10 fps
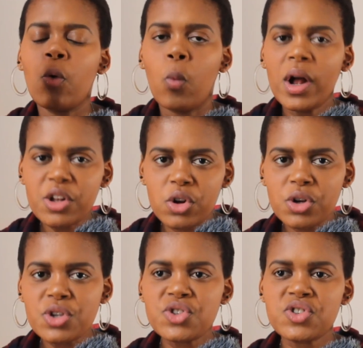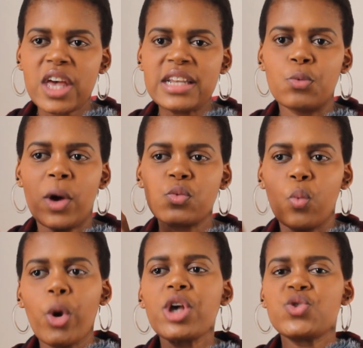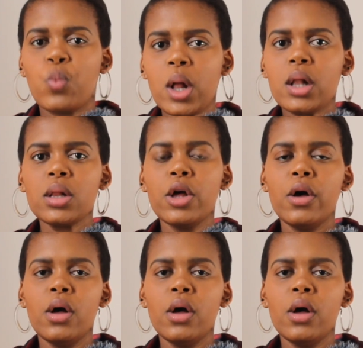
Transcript: what looks and what works well